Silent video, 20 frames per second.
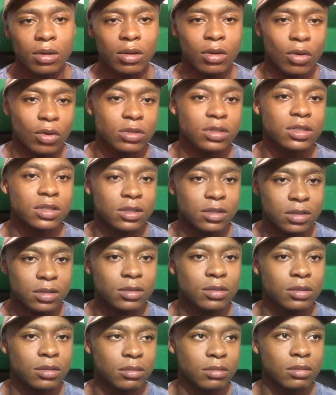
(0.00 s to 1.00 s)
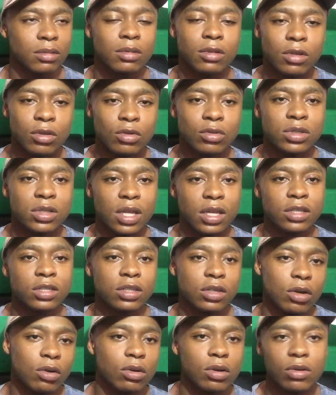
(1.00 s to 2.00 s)
nonsense news
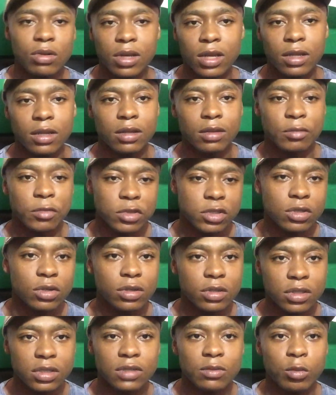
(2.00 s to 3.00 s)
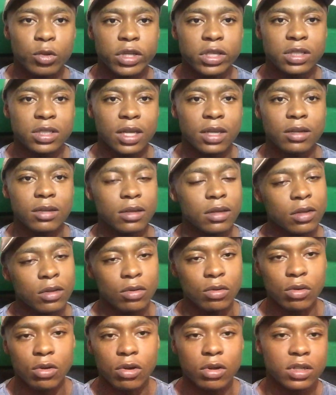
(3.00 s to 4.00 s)
station, go and look at Musonda's, what he said,
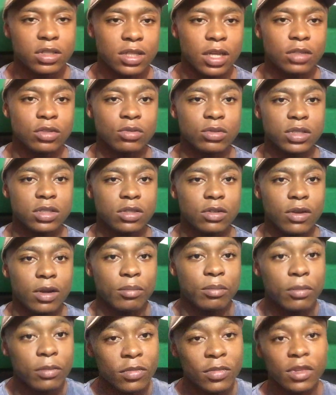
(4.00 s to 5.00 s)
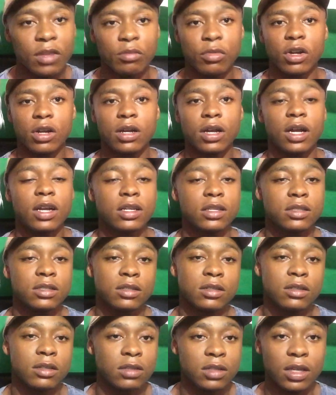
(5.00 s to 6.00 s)
or go on his actual Instagram. But
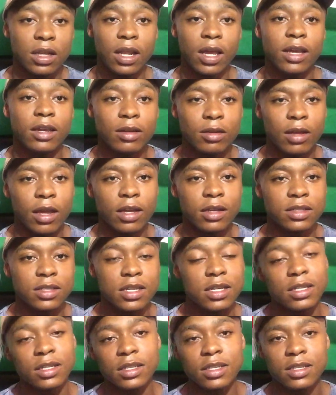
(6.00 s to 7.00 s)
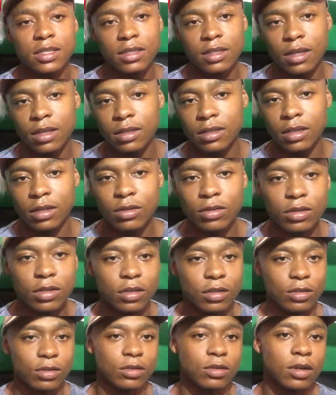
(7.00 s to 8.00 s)
guys, delaying exiting this, Delude
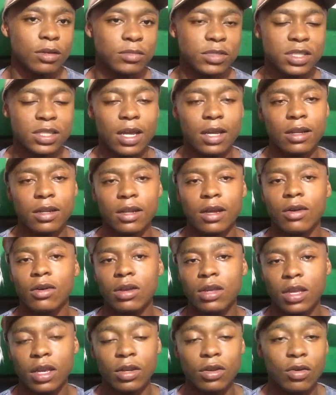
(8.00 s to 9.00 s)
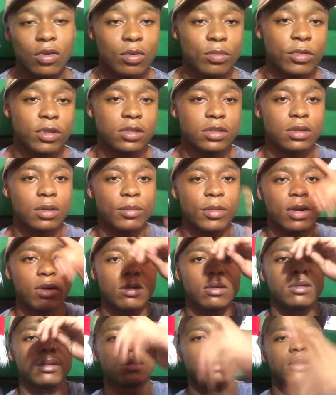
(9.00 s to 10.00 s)
Aguna, I'm signing out. Get in the comments. I'm out.